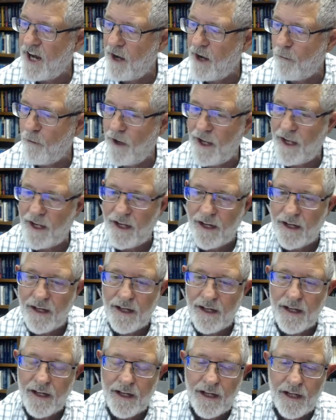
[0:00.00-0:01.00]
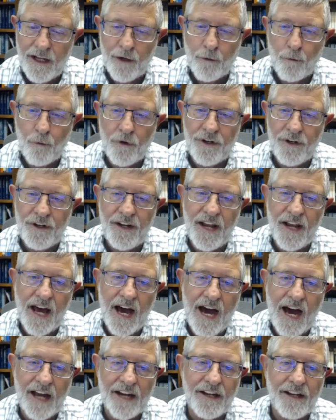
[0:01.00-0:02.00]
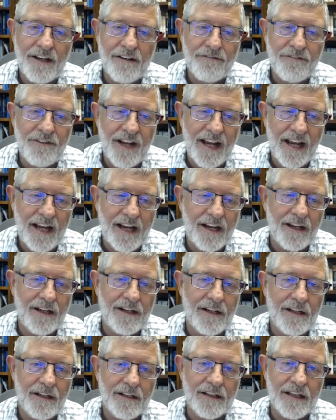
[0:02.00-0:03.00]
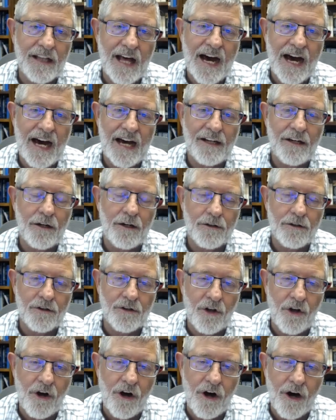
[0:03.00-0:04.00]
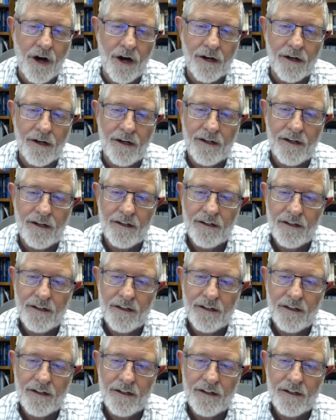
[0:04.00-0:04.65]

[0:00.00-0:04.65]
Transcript: Yahweh. It would not have taken Lot long